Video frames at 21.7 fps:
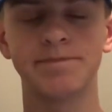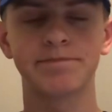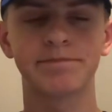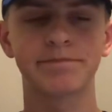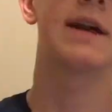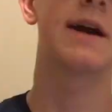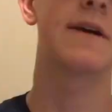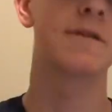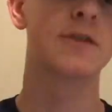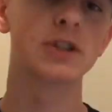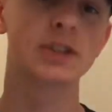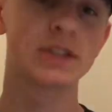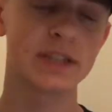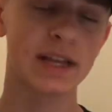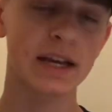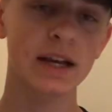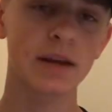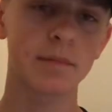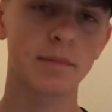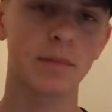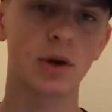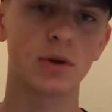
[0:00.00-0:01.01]
Now for second
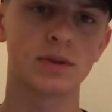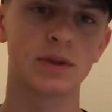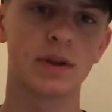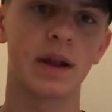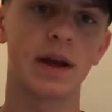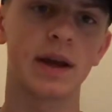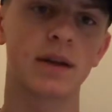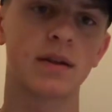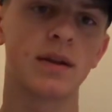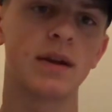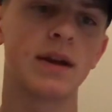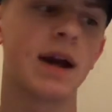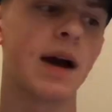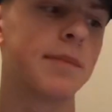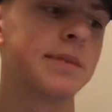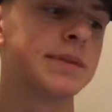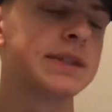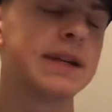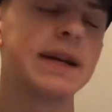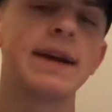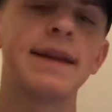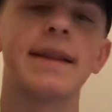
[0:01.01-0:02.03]
most likely, I'm
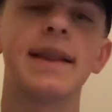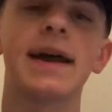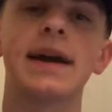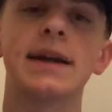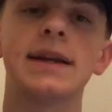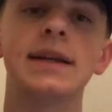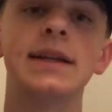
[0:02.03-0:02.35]
saying that he